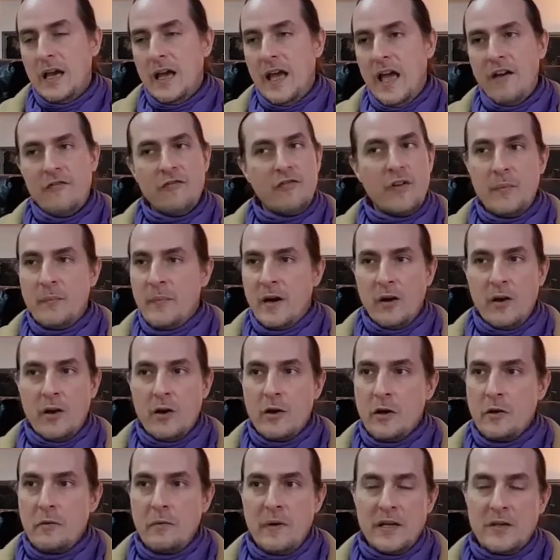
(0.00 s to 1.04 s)
Every
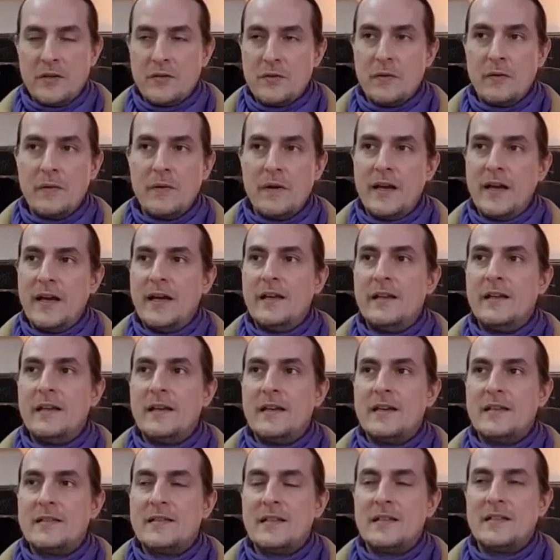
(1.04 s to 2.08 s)
Mercury retrograde
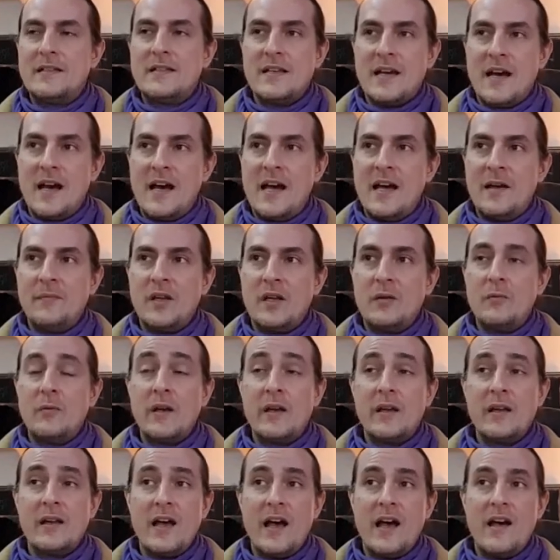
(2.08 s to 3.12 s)
is a time that
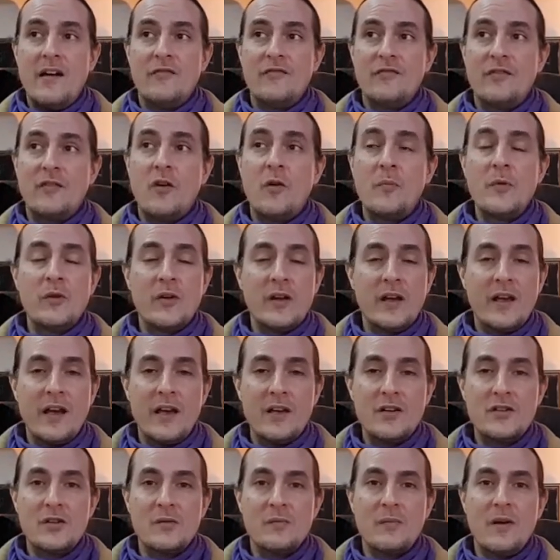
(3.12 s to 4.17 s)
we could have
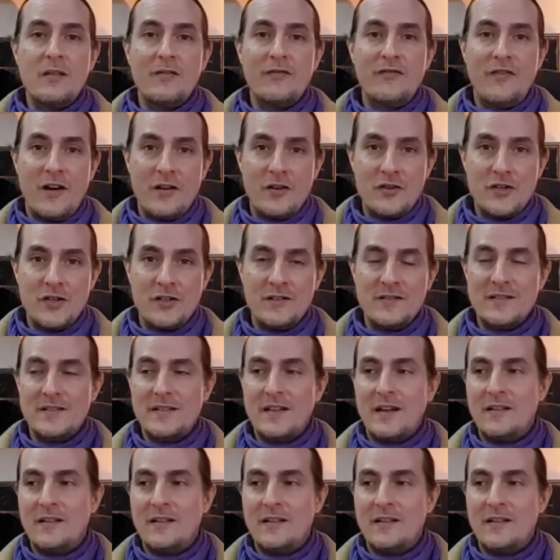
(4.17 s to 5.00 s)
communication malfunctions,